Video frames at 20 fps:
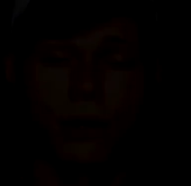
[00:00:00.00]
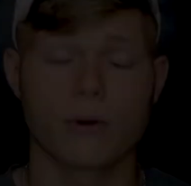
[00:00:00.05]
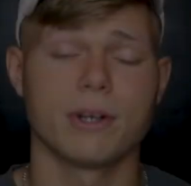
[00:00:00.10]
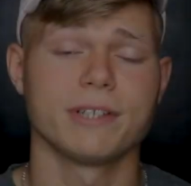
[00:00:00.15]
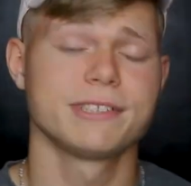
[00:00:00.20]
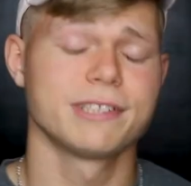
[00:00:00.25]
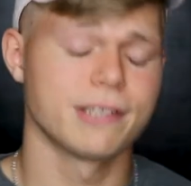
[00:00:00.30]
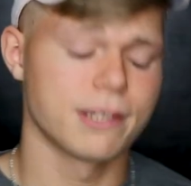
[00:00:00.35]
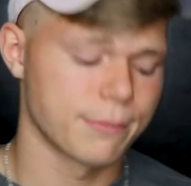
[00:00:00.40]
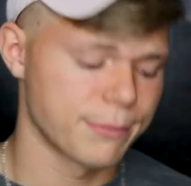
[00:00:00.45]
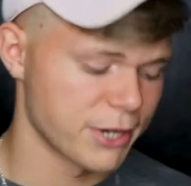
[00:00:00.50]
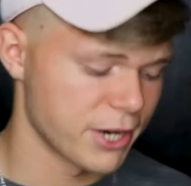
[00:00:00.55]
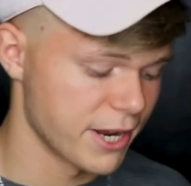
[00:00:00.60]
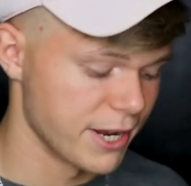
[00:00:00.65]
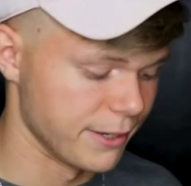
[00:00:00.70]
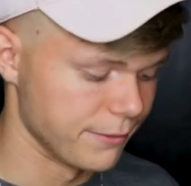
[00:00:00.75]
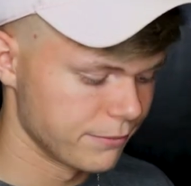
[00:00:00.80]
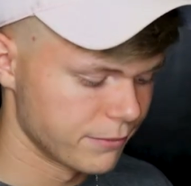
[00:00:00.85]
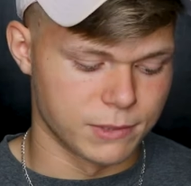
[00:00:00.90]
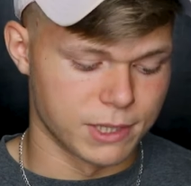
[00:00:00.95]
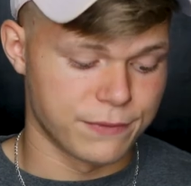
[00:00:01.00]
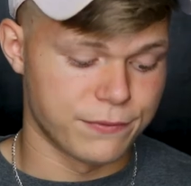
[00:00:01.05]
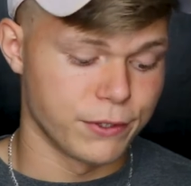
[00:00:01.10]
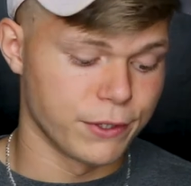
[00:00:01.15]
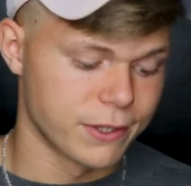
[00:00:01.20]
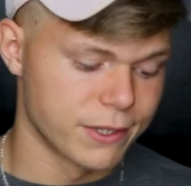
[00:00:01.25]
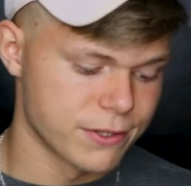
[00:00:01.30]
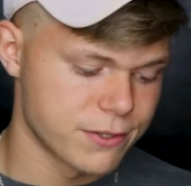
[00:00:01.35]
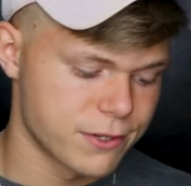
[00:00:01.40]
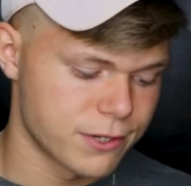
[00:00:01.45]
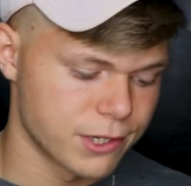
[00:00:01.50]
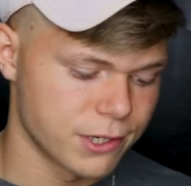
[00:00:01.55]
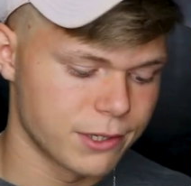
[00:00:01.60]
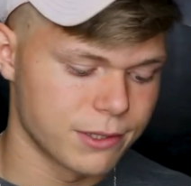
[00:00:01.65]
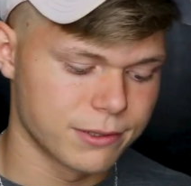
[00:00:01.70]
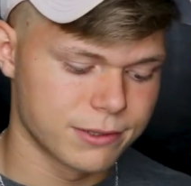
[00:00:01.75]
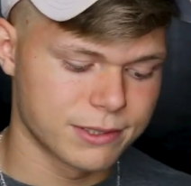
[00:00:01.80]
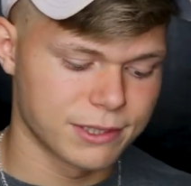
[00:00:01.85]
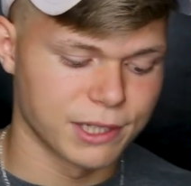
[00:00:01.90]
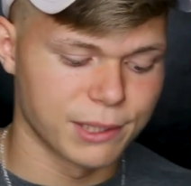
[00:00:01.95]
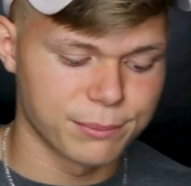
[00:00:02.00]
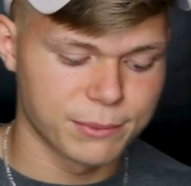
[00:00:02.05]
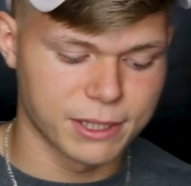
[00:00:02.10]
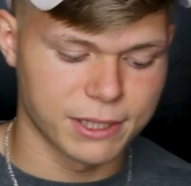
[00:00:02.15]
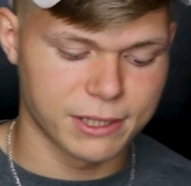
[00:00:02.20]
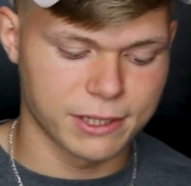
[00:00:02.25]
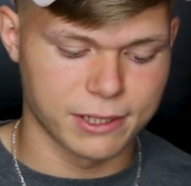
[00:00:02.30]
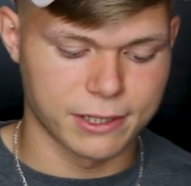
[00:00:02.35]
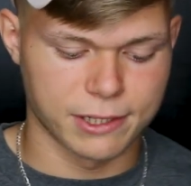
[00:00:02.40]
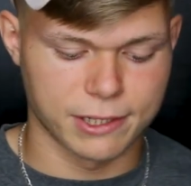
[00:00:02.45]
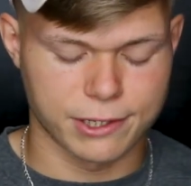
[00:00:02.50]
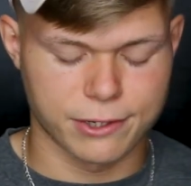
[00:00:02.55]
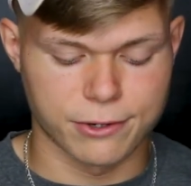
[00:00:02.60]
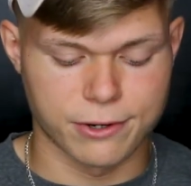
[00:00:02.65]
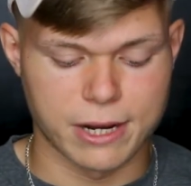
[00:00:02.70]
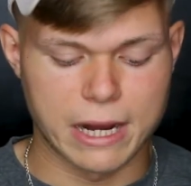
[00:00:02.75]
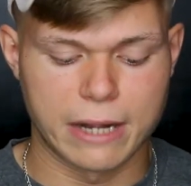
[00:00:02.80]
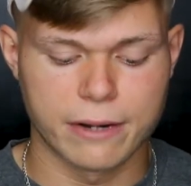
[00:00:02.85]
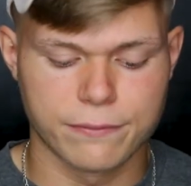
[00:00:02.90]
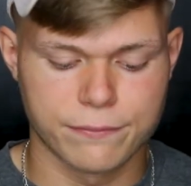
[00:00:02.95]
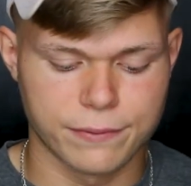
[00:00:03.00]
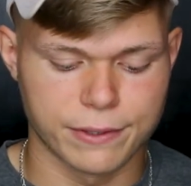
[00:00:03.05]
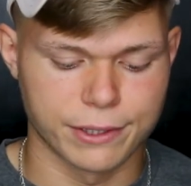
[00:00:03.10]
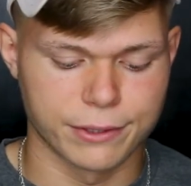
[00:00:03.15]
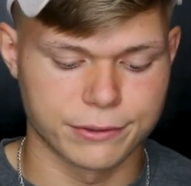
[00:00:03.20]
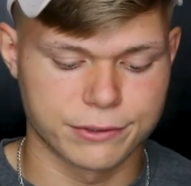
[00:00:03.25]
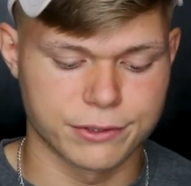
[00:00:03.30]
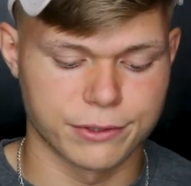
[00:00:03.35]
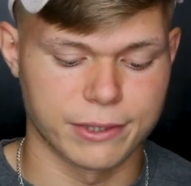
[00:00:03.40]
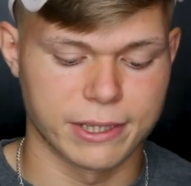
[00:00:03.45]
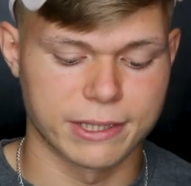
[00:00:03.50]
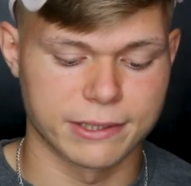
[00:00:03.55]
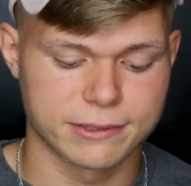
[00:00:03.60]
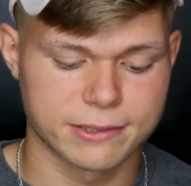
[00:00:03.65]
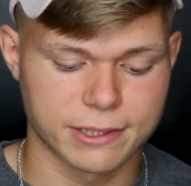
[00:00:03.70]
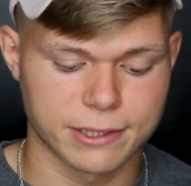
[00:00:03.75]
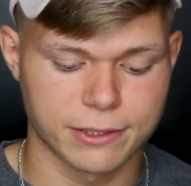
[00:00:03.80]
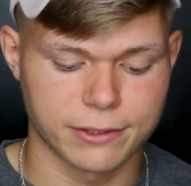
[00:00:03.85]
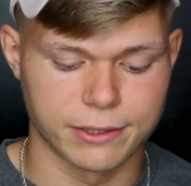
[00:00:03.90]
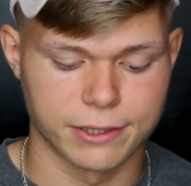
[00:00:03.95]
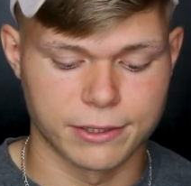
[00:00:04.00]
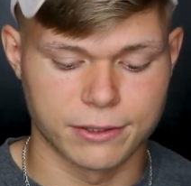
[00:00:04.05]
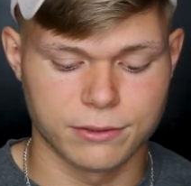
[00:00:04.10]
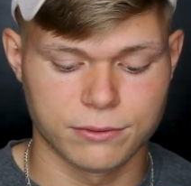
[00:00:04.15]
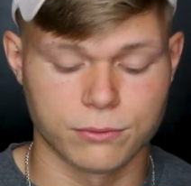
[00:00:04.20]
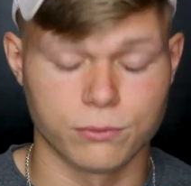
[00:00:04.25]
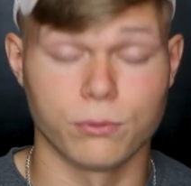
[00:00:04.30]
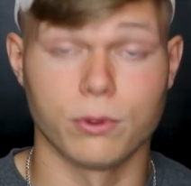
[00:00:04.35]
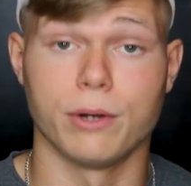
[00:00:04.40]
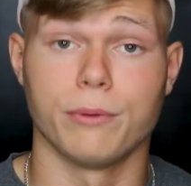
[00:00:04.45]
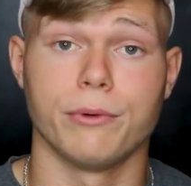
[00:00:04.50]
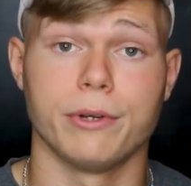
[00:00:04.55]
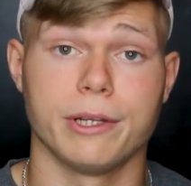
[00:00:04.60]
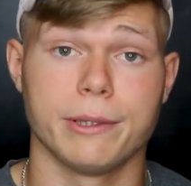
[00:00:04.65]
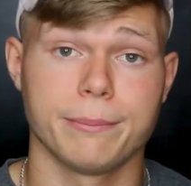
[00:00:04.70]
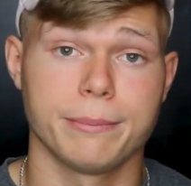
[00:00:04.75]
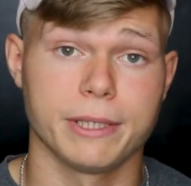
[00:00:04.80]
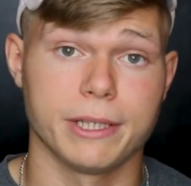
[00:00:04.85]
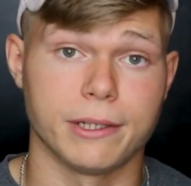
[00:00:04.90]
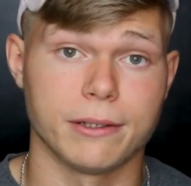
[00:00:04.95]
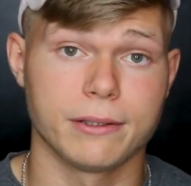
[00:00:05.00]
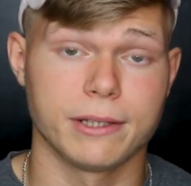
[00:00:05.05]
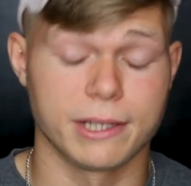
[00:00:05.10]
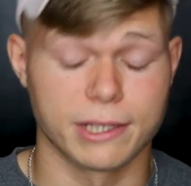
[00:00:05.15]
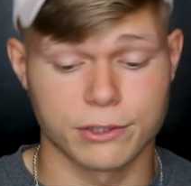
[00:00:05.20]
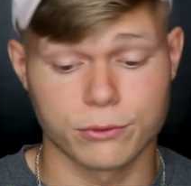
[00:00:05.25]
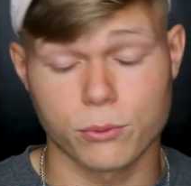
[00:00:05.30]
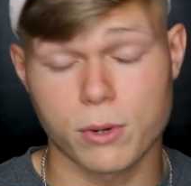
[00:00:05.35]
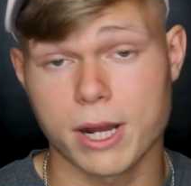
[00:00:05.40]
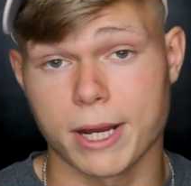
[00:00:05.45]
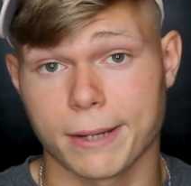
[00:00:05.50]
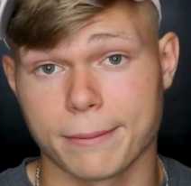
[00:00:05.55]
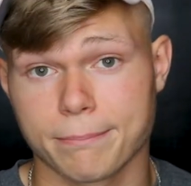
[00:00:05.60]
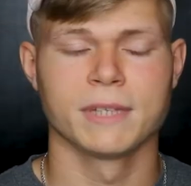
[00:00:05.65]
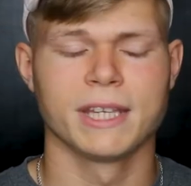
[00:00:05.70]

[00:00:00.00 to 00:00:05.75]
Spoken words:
Question number eight. If you could choose something in a creative field to excel in, what would it be and why?